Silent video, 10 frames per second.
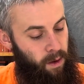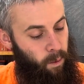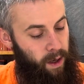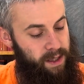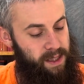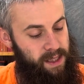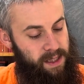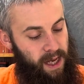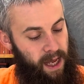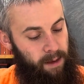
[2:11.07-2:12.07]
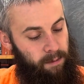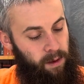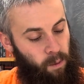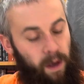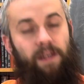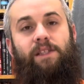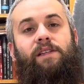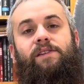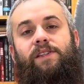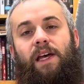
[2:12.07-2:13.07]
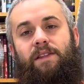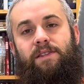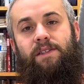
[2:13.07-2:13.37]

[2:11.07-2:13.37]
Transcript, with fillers: What is his name, and what is his son's